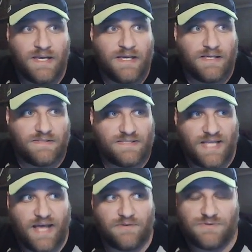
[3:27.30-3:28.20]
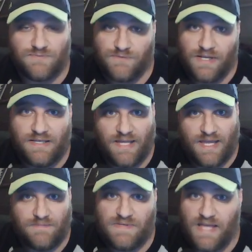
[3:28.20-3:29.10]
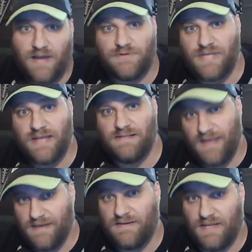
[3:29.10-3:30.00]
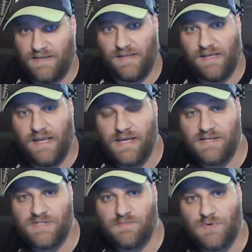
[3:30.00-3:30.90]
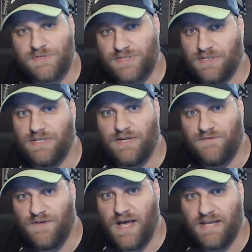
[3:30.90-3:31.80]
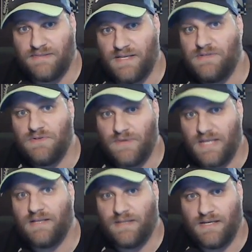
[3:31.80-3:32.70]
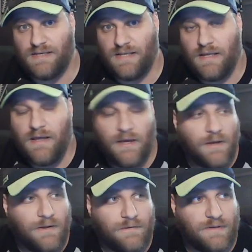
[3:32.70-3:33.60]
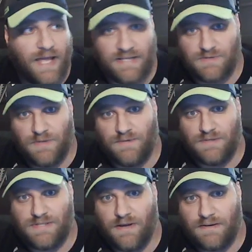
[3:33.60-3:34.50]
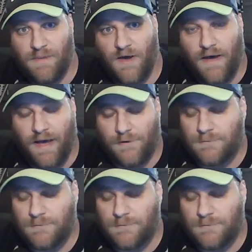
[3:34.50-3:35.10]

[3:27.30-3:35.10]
Seattle's run game, Seattle's identity, is more solidified than New England. Last week we talked about how